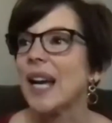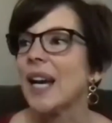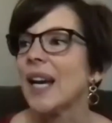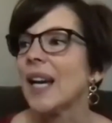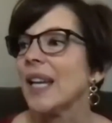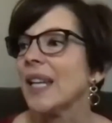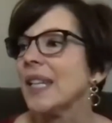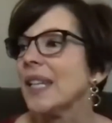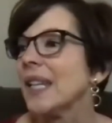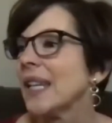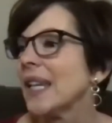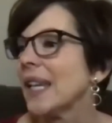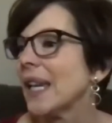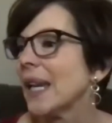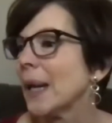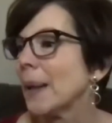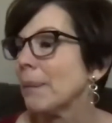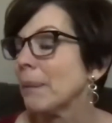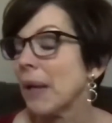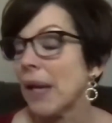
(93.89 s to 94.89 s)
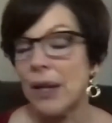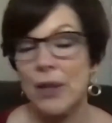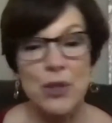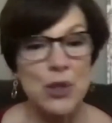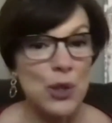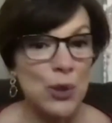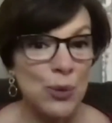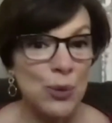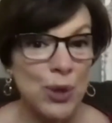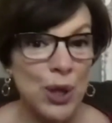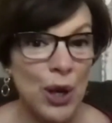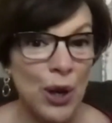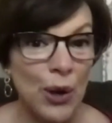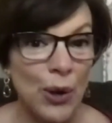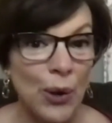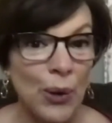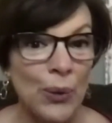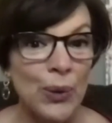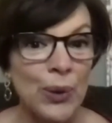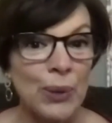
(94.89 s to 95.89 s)
I am, as you
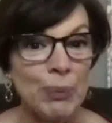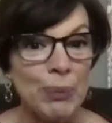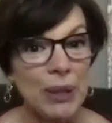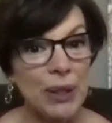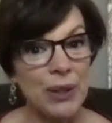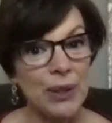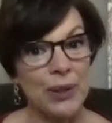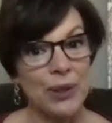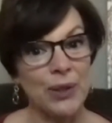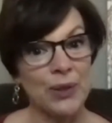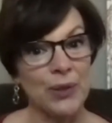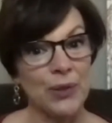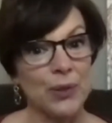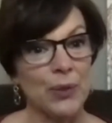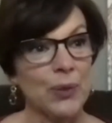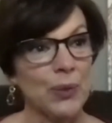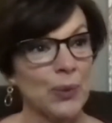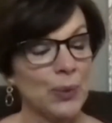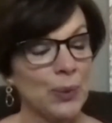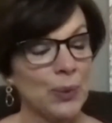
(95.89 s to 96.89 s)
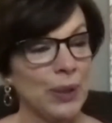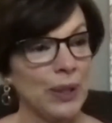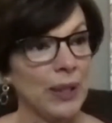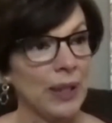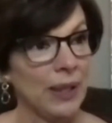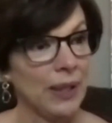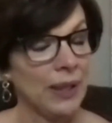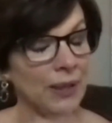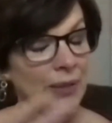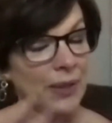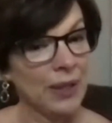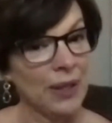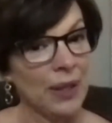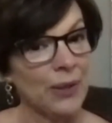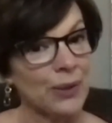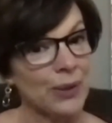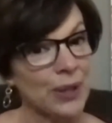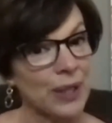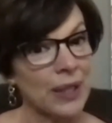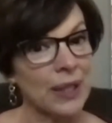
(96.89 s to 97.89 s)
know, because we have
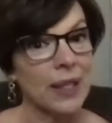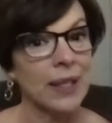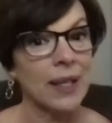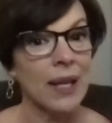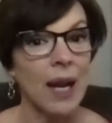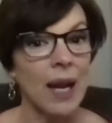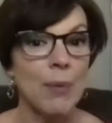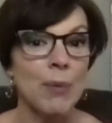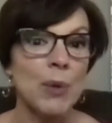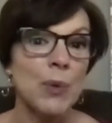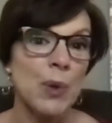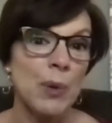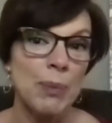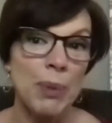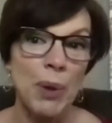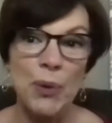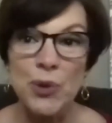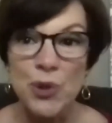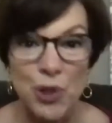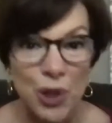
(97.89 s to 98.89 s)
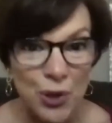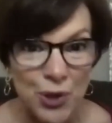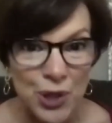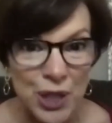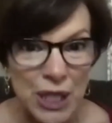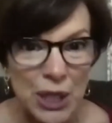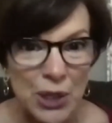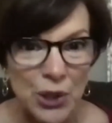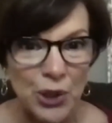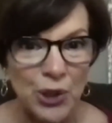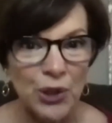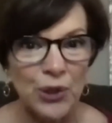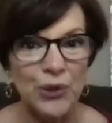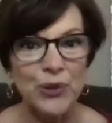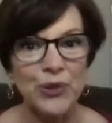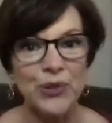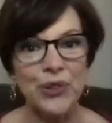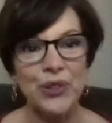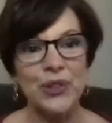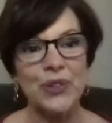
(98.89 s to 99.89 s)
another thing in common, we're both Jersey
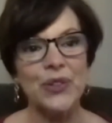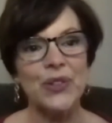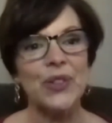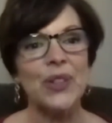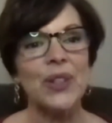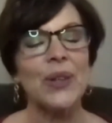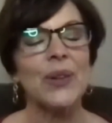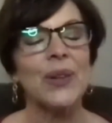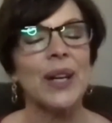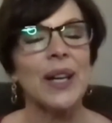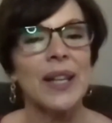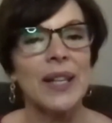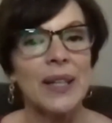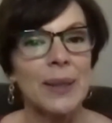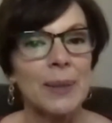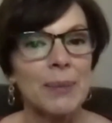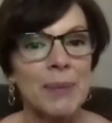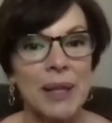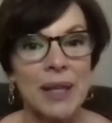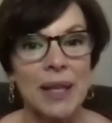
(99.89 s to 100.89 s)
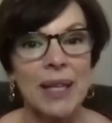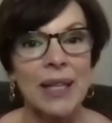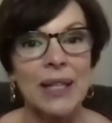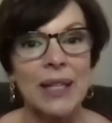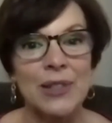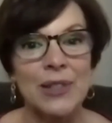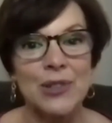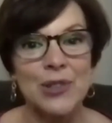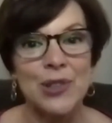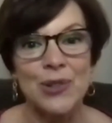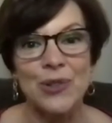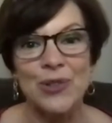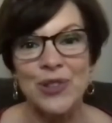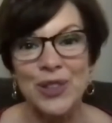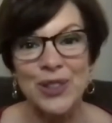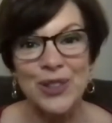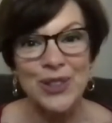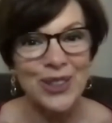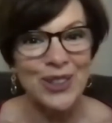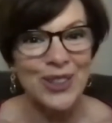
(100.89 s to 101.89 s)
girls. So I am a Jersey
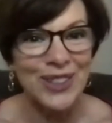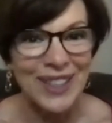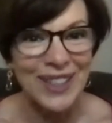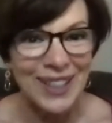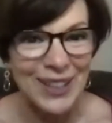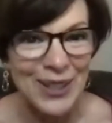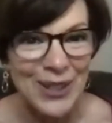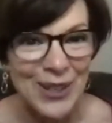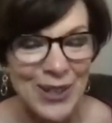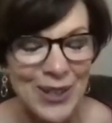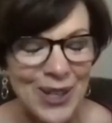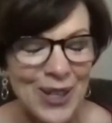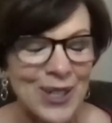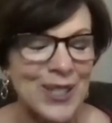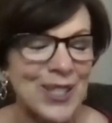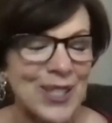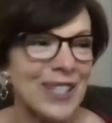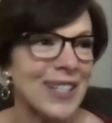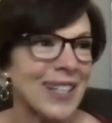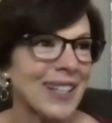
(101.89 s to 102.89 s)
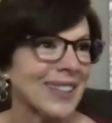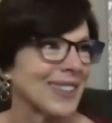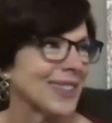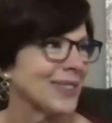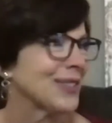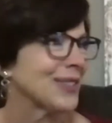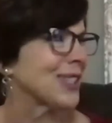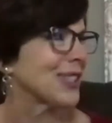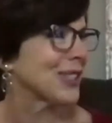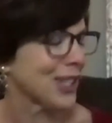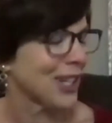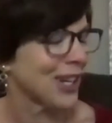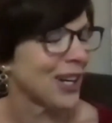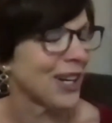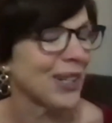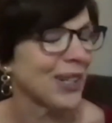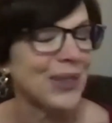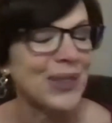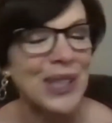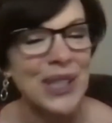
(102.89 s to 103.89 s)
girl at heart. I live in the
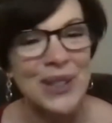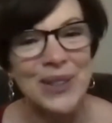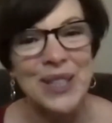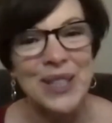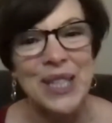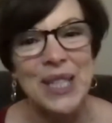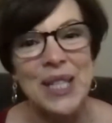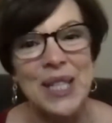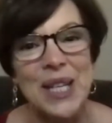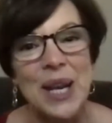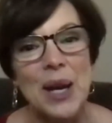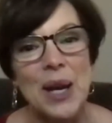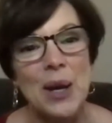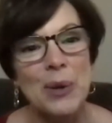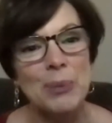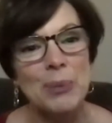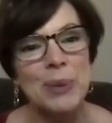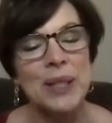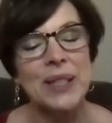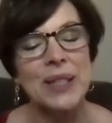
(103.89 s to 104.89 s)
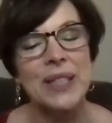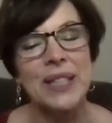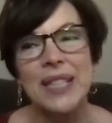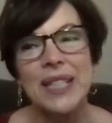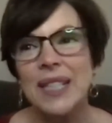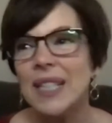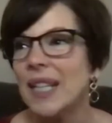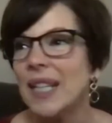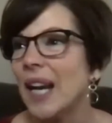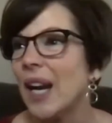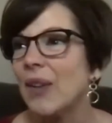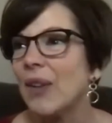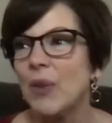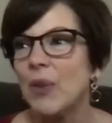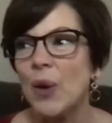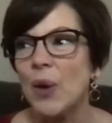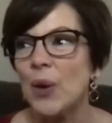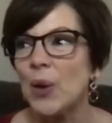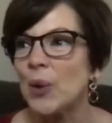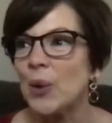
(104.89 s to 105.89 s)
Chicago area now, but I've
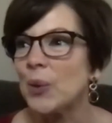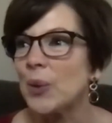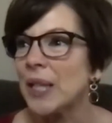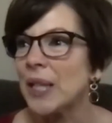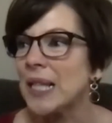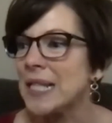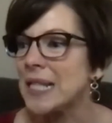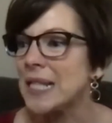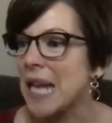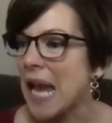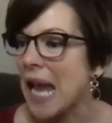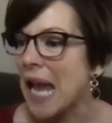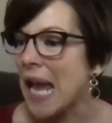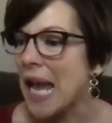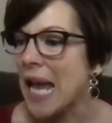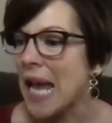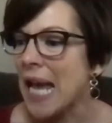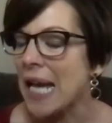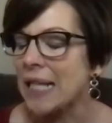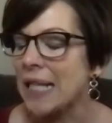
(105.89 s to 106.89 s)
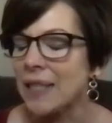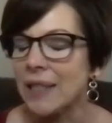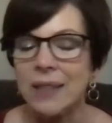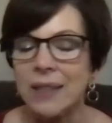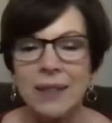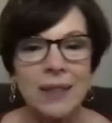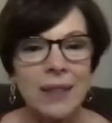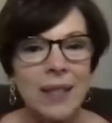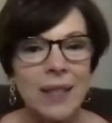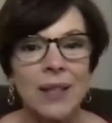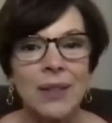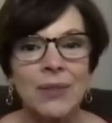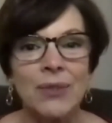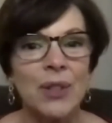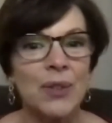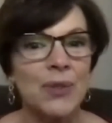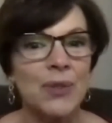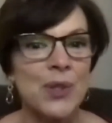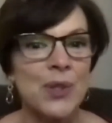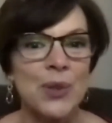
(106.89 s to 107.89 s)
always had a love
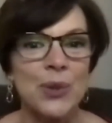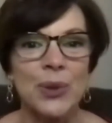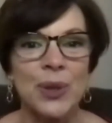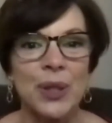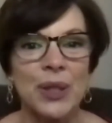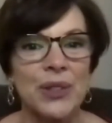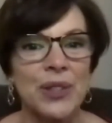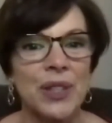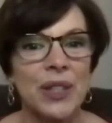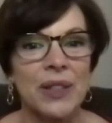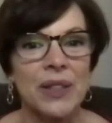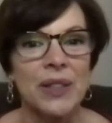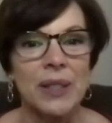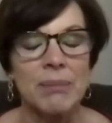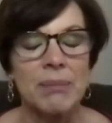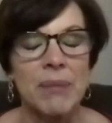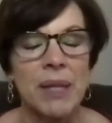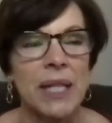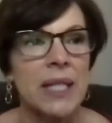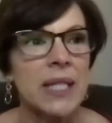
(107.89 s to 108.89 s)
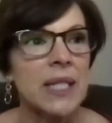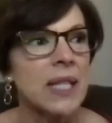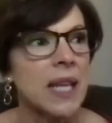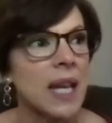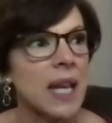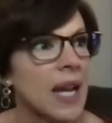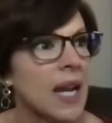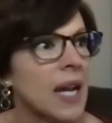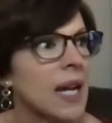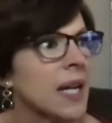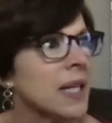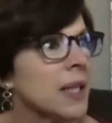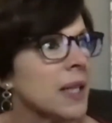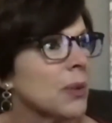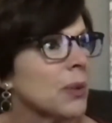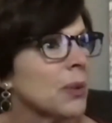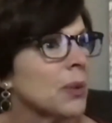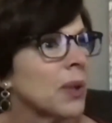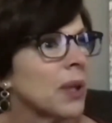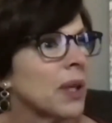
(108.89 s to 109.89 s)
of storytelling. My dad
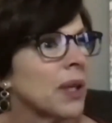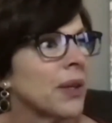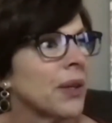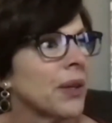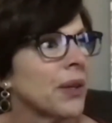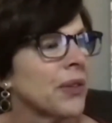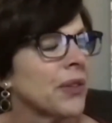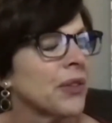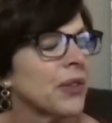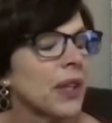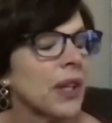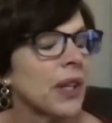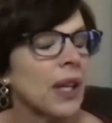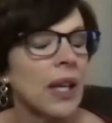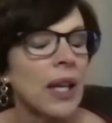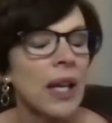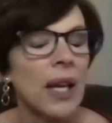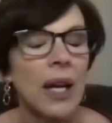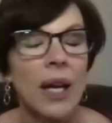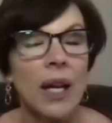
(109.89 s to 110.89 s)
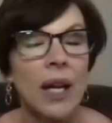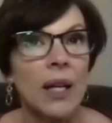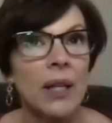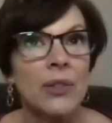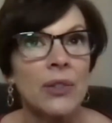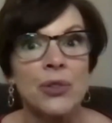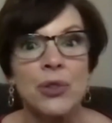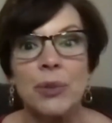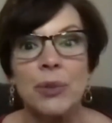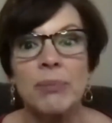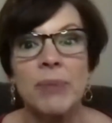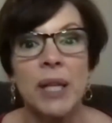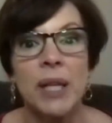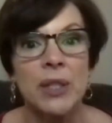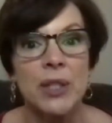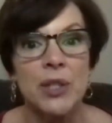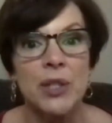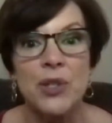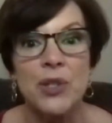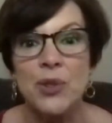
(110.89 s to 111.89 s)
was a
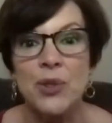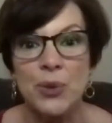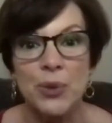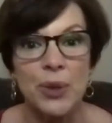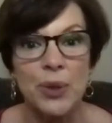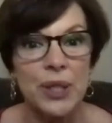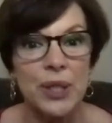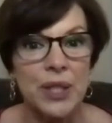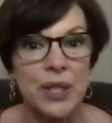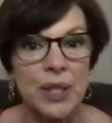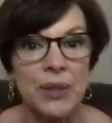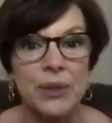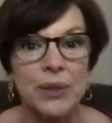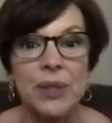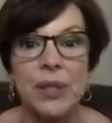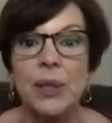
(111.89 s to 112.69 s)
tremendous storyteller.